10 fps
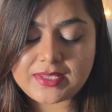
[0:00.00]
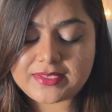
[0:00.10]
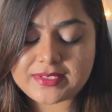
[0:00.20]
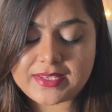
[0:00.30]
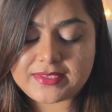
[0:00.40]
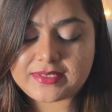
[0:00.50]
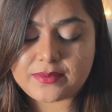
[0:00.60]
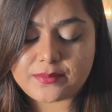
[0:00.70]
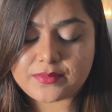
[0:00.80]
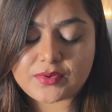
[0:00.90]
Let's get
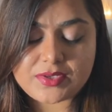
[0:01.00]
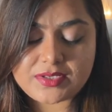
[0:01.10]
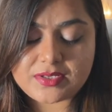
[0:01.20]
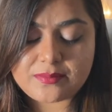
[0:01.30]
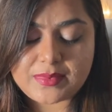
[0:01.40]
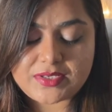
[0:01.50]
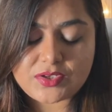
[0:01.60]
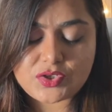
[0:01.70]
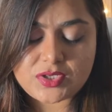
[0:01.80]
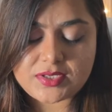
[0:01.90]
some crystal
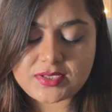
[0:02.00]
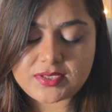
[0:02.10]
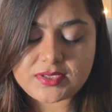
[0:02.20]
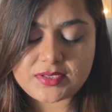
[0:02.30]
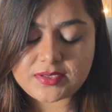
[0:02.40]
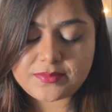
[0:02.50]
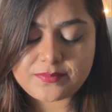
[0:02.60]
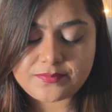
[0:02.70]
messages.